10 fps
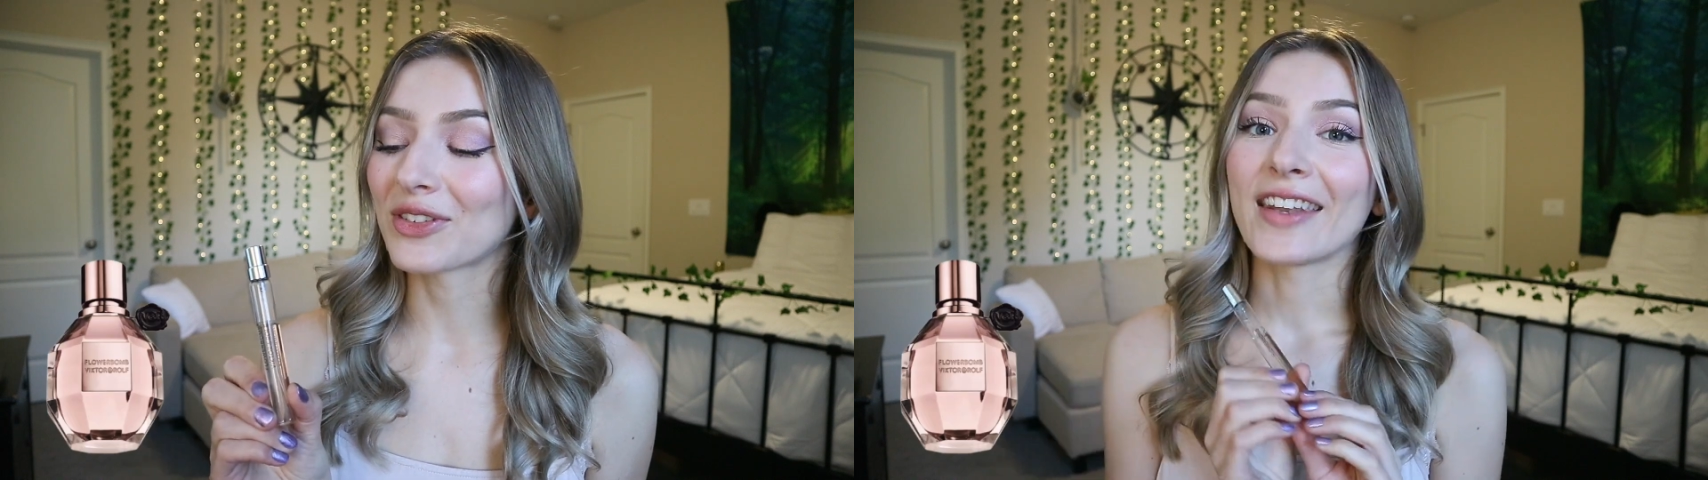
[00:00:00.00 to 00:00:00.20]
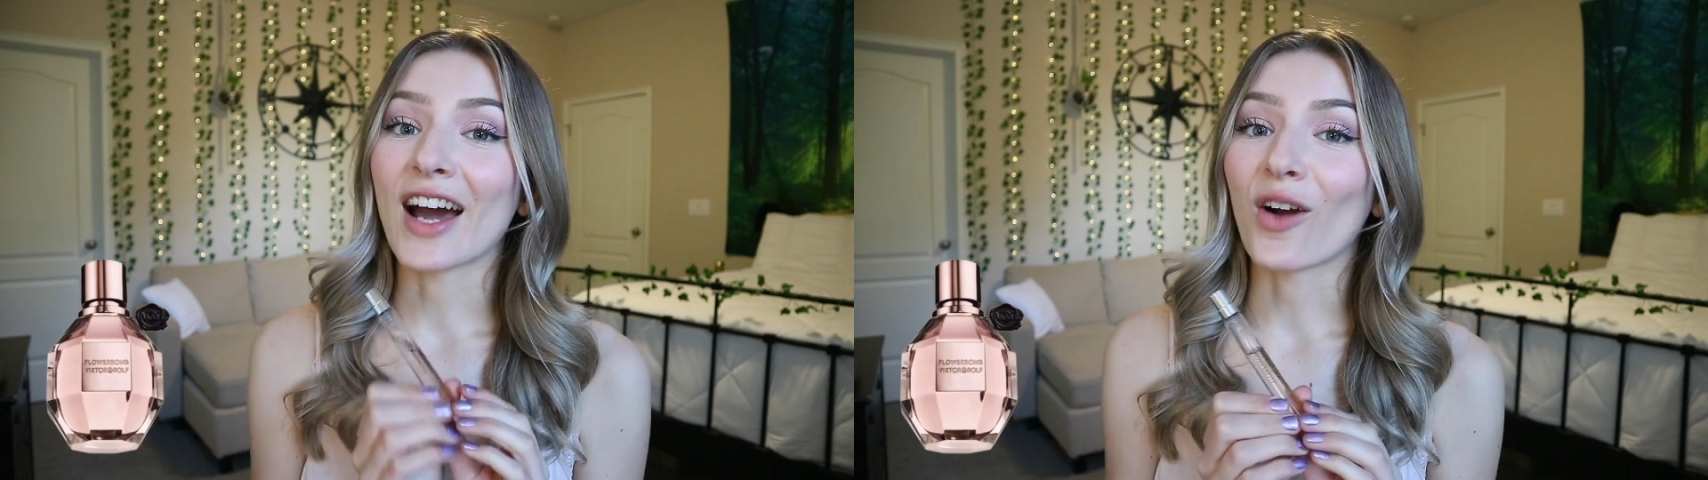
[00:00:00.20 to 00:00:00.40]

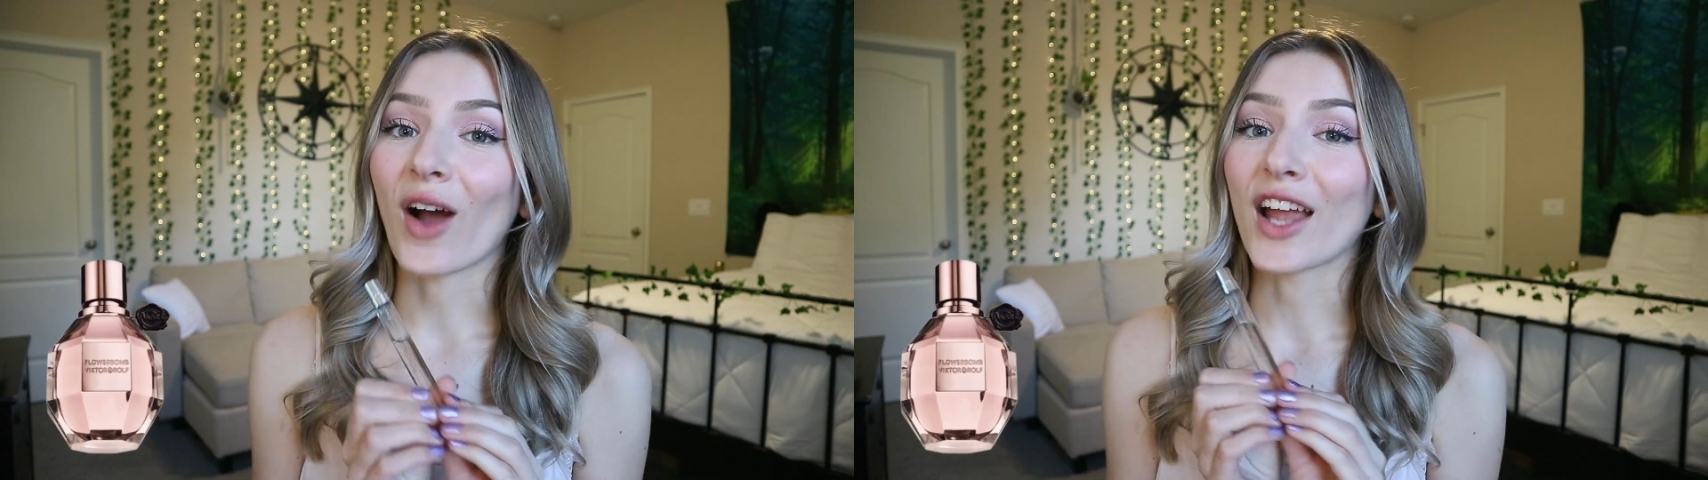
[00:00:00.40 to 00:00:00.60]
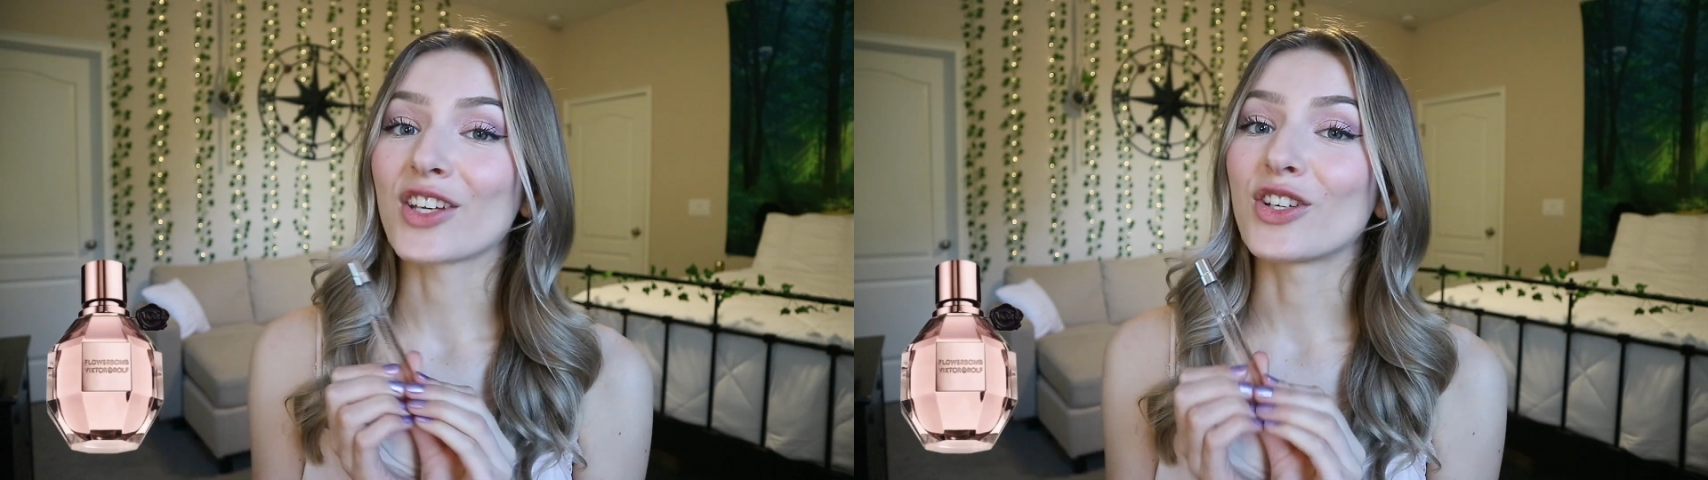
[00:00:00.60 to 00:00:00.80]
Now,
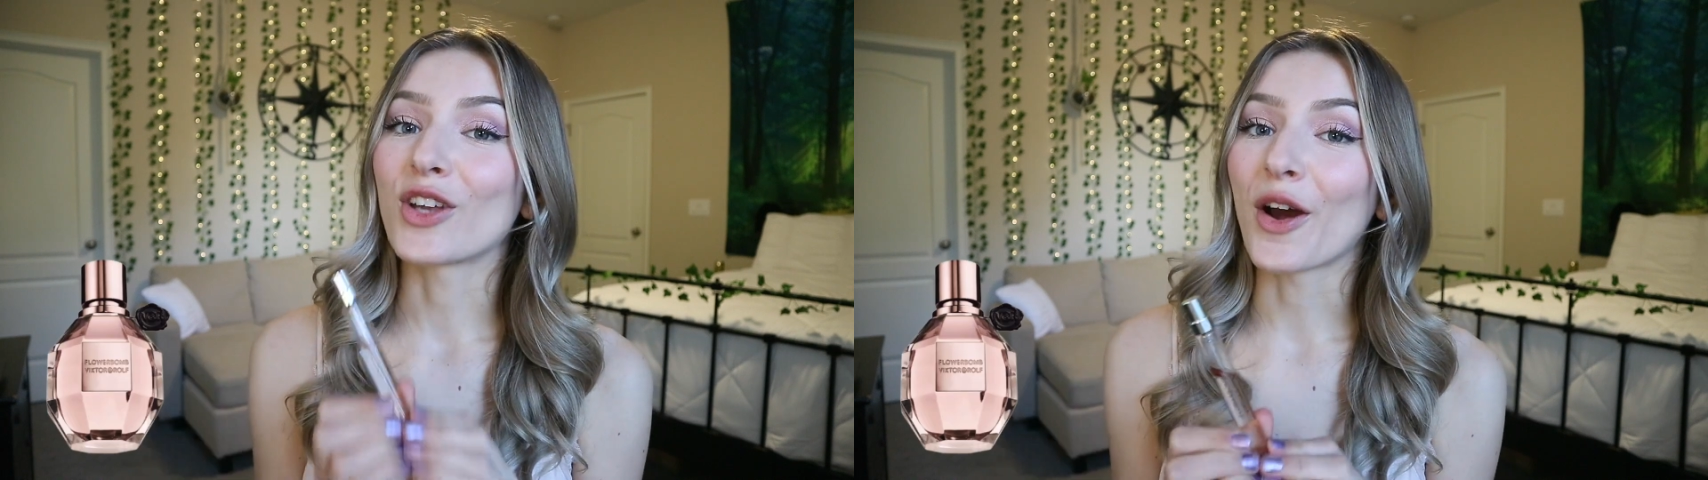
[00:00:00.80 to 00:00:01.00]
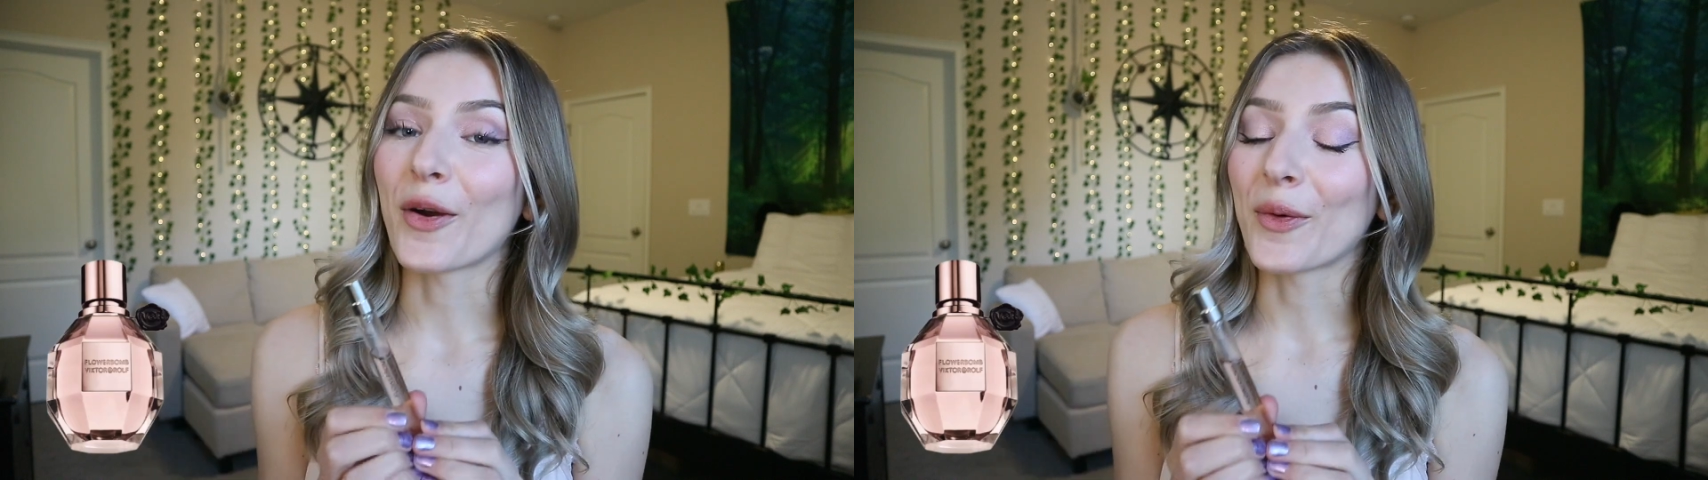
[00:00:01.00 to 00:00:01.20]
I
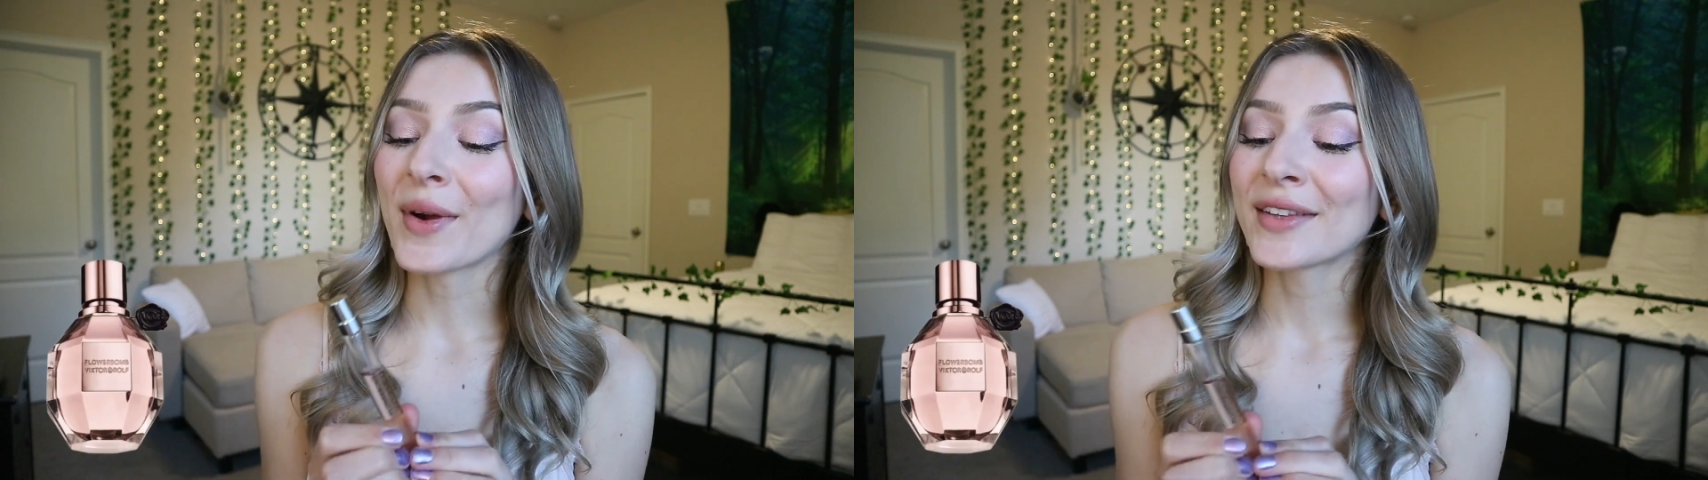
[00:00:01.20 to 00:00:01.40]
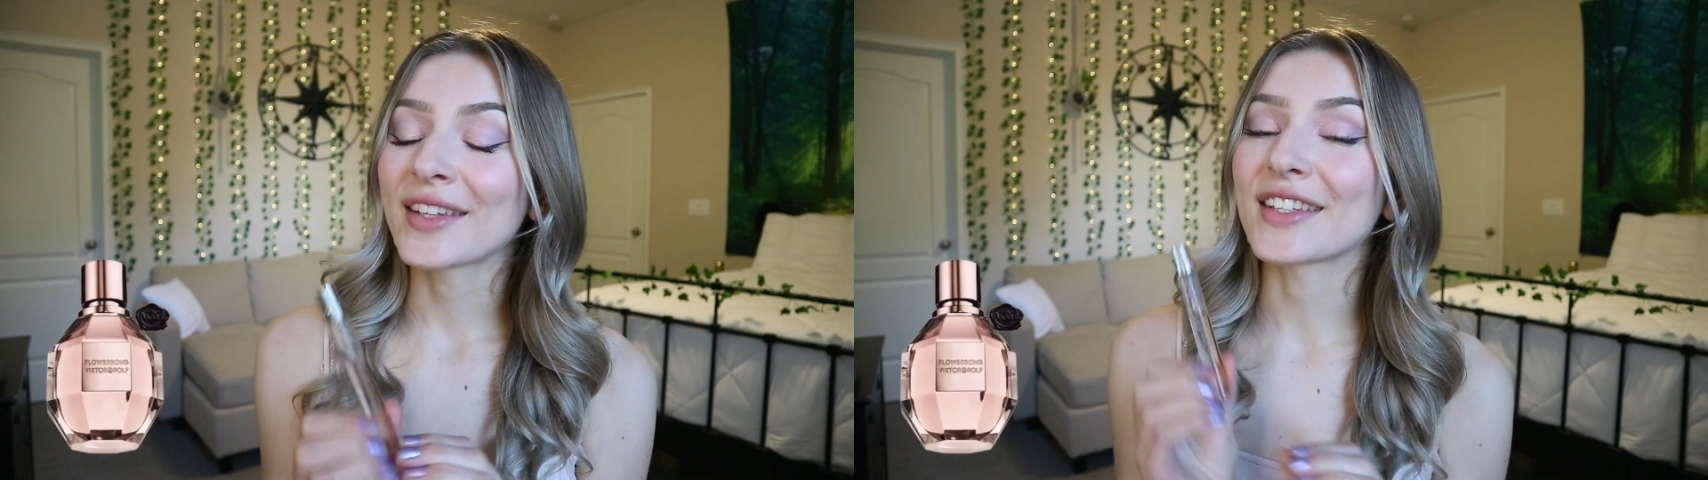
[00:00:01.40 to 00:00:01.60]

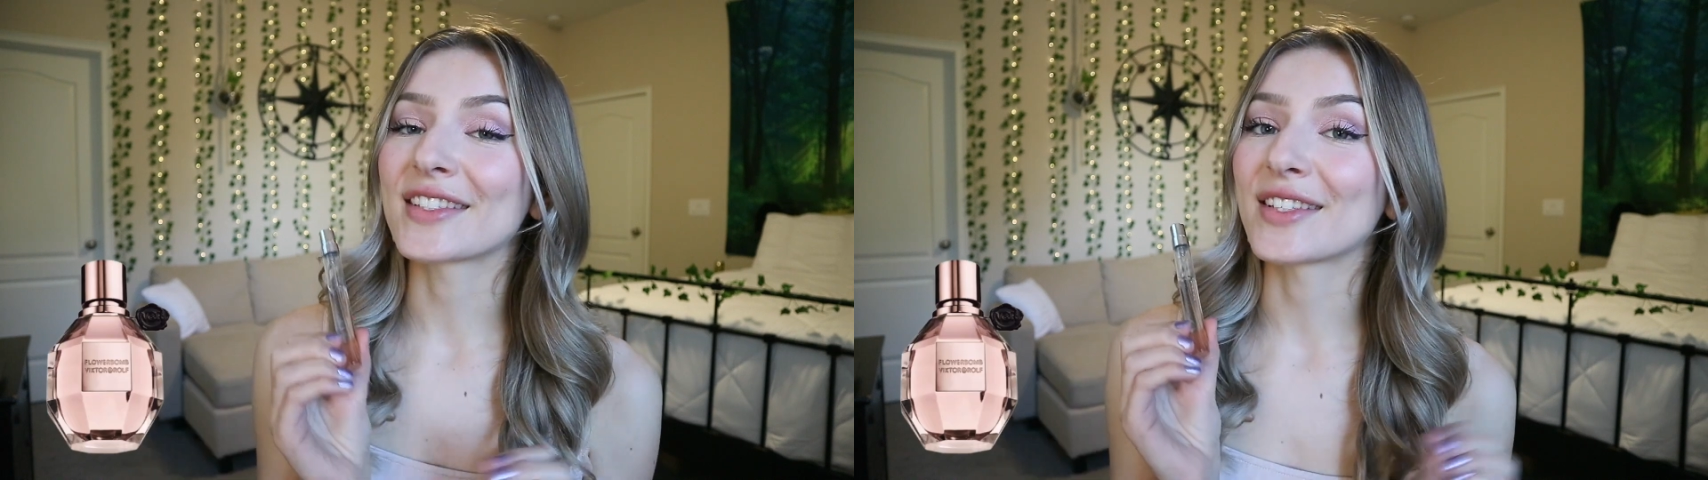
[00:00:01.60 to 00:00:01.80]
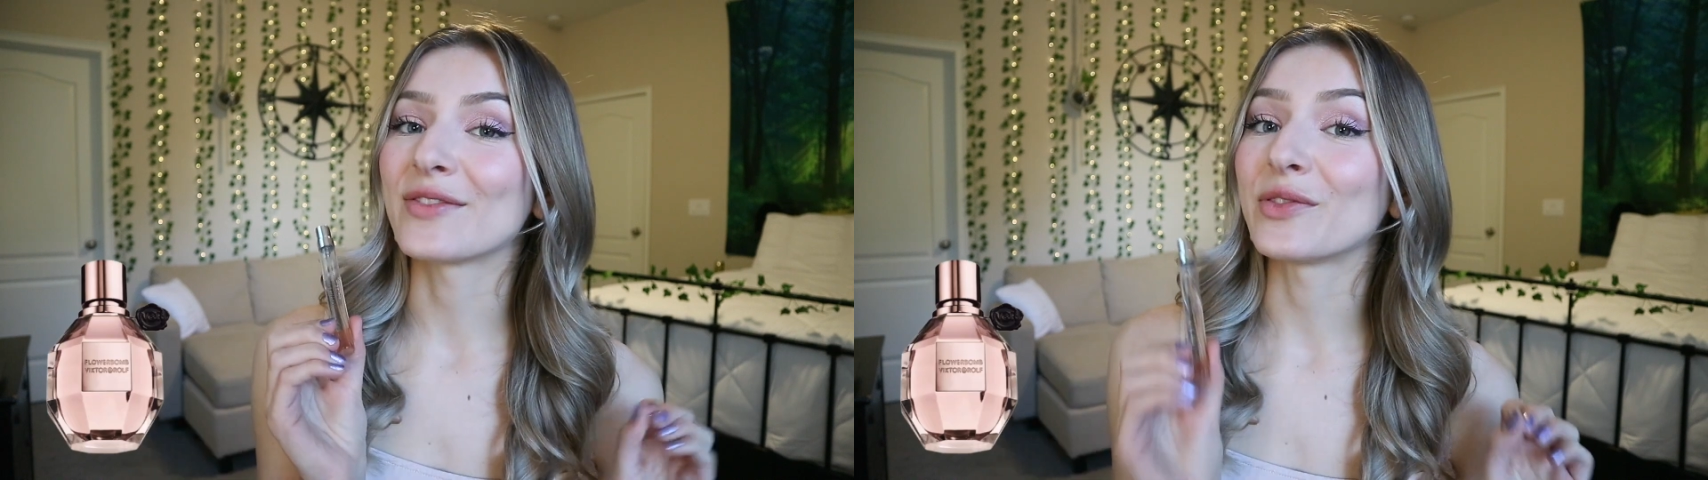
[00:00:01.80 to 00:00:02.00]
know that this
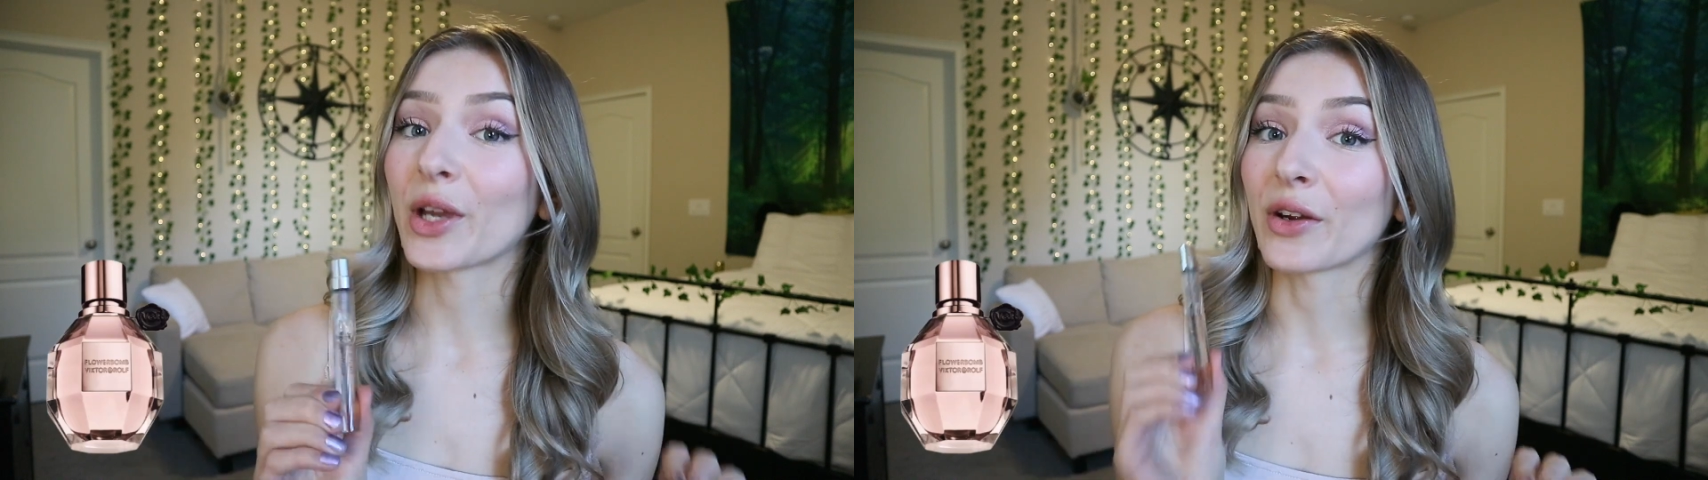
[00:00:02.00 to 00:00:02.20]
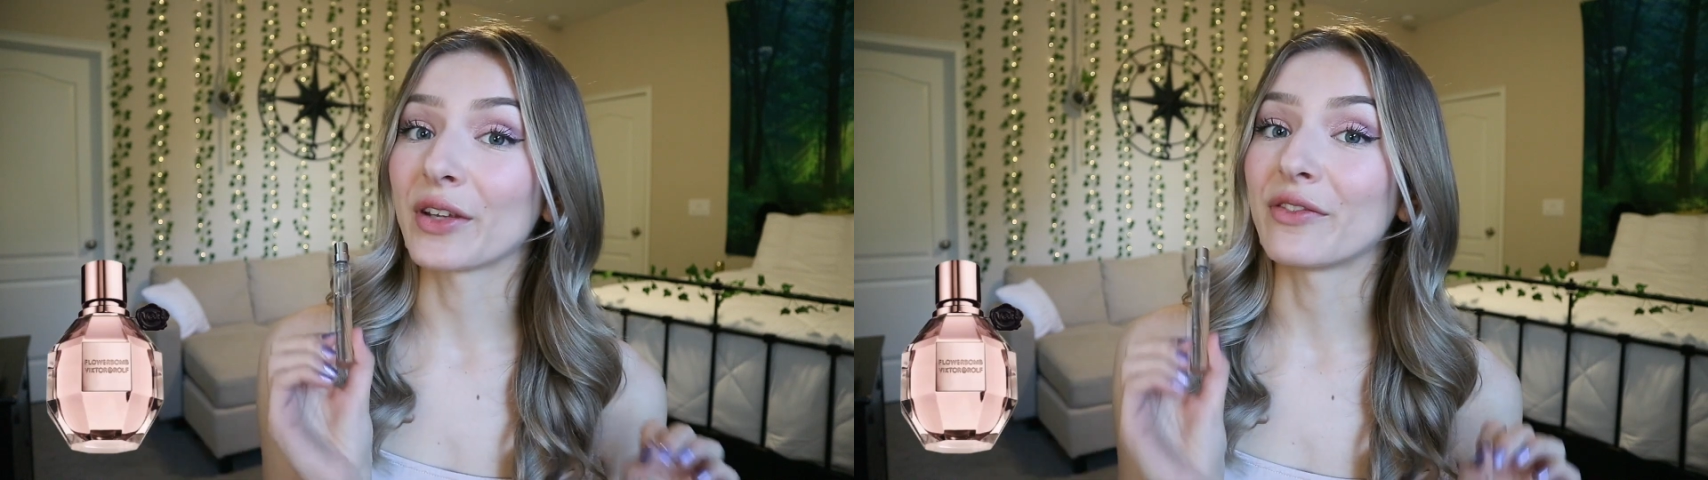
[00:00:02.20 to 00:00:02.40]
is a very,